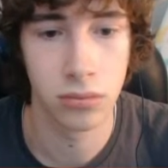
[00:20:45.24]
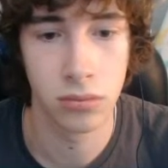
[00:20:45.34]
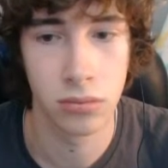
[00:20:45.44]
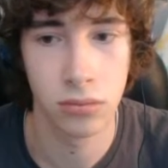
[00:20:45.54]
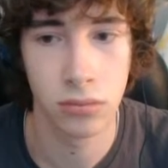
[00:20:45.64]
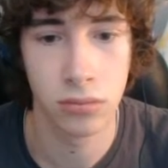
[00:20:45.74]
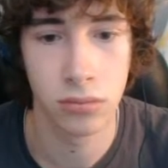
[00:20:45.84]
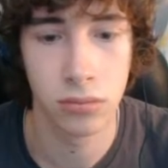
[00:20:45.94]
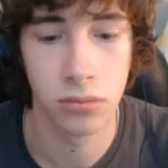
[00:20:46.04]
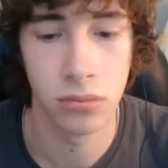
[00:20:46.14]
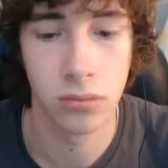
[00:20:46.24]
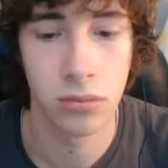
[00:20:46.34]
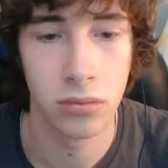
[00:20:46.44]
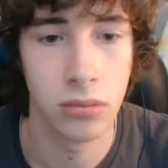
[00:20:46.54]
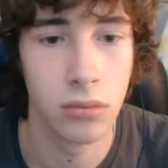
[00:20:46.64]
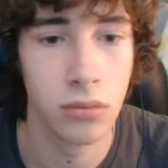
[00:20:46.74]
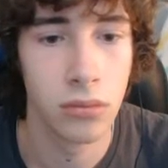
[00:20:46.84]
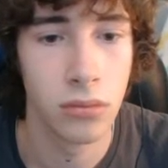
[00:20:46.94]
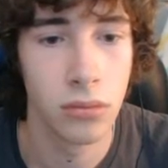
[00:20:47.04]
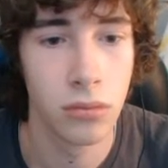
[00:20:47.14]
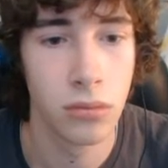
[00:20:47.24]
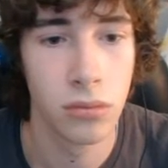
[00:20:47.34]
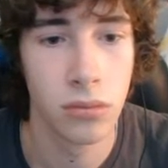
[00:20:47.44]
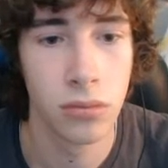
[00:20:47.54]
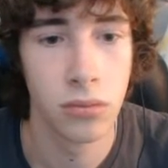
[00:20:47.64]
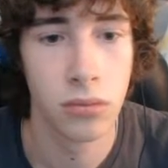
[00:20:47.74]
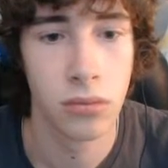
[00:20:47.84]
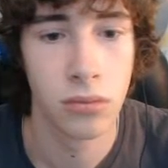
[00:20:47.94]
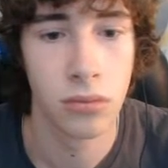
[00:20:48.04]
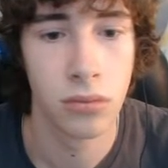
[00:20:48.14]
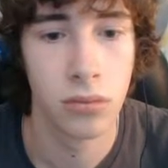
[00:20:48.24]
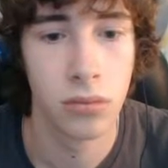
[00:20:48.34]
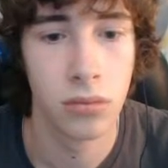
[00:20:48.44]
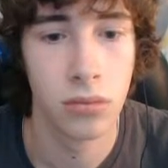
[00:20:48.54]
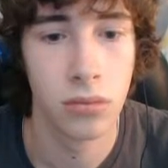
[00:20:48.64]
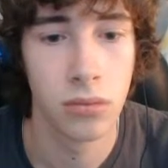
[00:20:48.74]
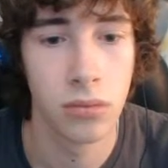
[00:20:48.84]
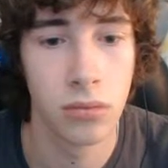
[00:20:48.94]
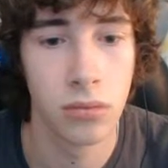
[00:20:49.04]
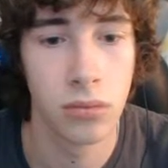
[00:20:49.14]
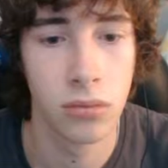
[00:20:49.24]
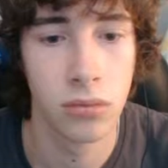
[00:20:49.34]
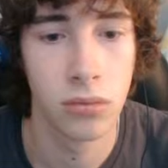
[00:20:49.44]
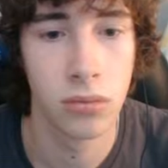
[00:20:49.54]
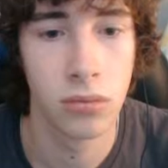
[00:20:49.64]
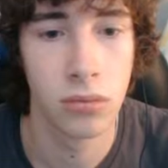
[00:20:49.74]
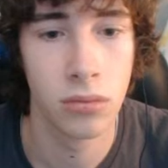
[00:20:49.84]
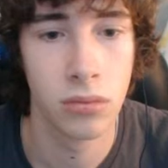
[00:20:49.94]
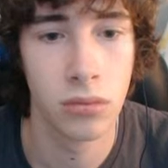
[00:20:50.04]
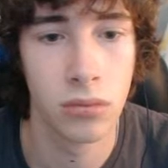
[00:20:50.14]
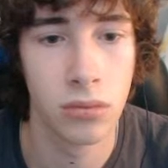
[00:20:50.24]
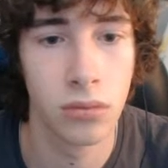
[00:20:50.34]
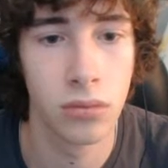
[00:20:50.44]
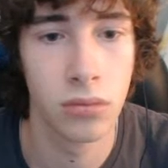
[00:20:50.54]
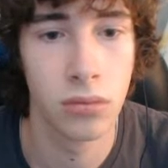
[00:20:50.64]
(silence)